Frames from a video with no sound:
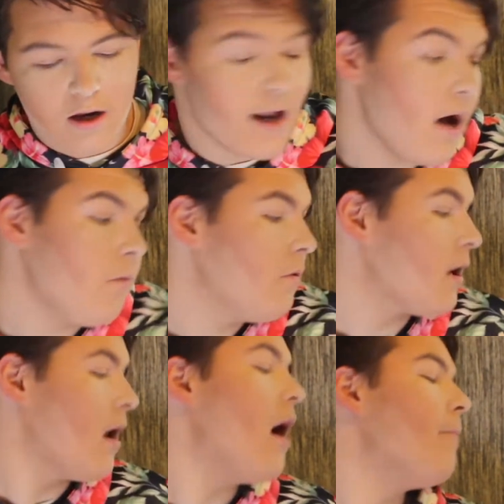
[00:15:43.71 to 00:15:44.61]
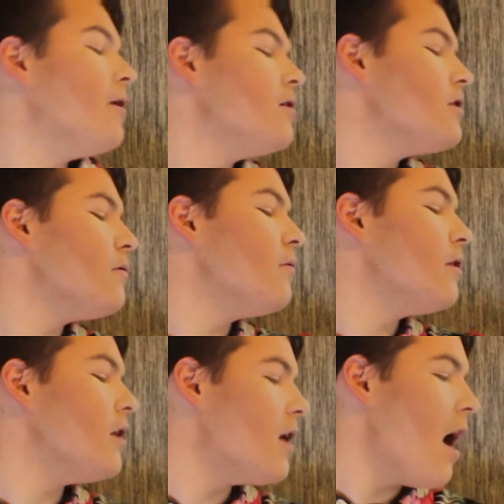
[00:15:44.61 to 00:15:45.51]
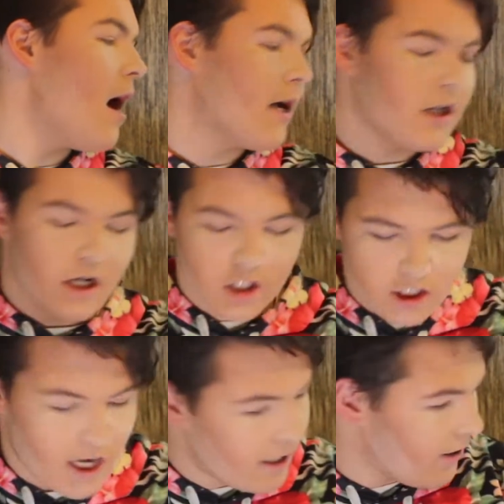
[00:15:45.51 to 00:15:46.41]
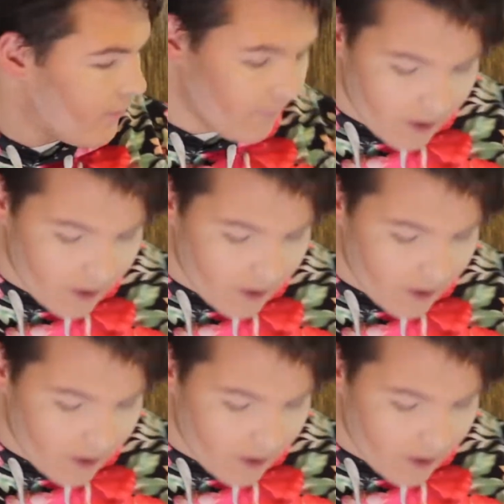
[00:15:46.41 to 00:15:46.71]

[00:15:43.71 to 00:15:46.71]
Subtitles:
Now we're gonna hop into the eyeshadow,